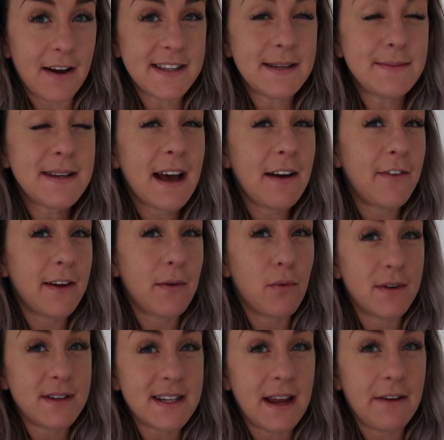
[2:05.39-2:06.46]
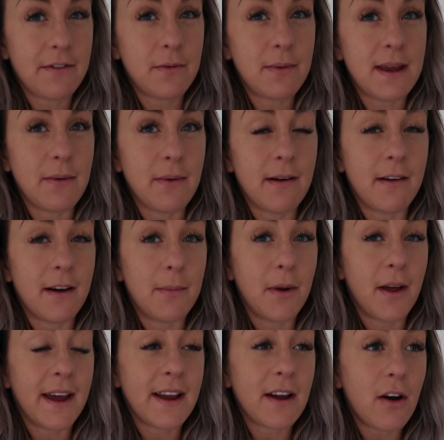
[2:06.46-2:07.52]
I seem to have like one day every week where I'm
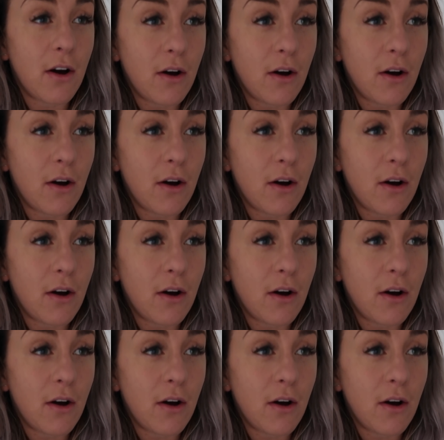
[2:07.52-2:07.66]
like,